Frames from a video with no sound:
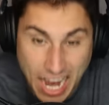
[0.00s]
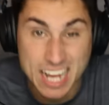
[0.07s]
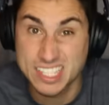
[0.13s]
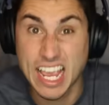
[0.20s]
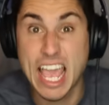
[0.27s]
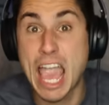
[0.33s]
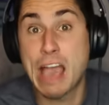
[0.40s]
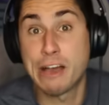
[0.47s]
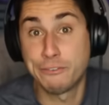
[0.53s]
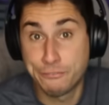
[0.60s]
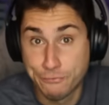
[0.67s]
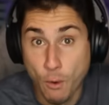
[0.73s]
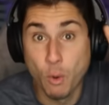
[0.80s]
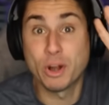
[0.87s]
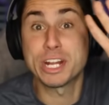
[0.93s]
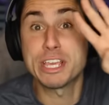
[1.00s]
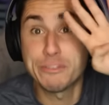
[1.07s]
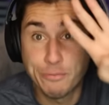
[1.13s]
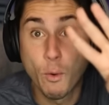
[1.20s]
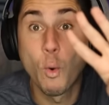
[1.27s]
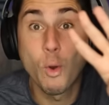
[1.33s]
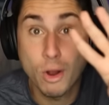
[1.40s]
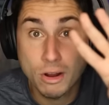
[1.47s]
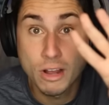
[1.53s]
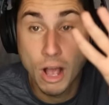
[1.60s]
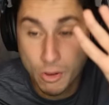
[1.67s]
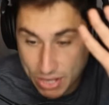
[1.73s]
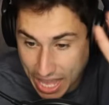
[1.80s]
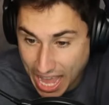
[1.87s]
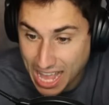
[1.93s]
Guys, I have forty-four.
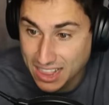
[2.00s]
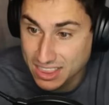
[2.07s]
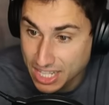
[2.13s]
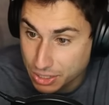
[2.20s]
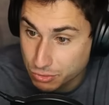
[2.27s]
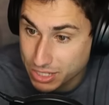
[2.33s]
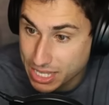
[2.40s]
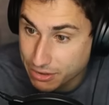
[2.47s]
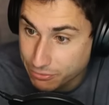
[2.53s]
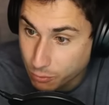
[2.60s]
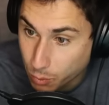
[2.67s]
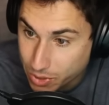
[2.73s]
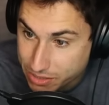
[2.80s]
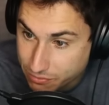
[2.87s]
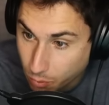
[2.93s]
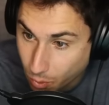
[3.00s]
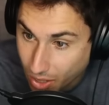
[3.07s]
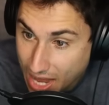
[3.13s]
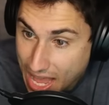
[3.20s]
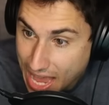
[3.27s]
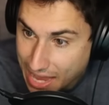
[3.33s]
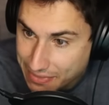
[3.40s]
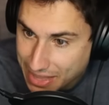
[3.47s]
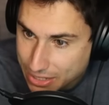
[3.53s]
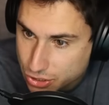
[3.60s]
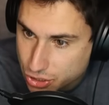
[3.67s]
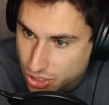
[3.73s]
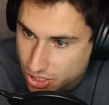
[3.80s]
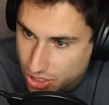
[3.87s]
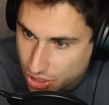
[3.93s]
Okay, I literally have forty-four. And that's
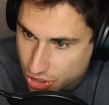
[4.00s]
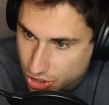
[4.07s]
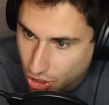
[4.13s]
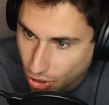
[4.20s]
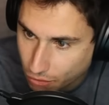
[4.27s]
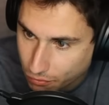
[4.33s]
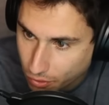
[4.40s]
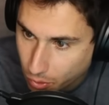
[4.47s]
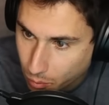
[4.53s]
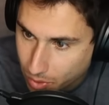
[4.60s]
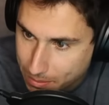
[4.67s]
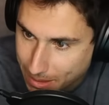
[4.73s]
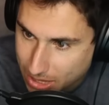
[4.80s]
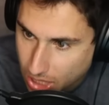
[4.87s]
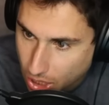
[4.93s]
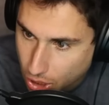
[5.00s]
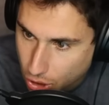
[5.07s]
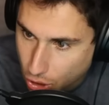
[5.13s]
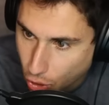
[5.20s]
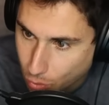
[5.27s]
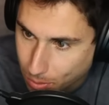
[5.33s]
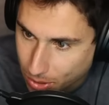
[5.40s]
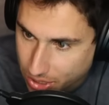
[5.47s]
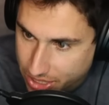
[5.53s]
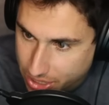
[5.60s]
just the server. What about the global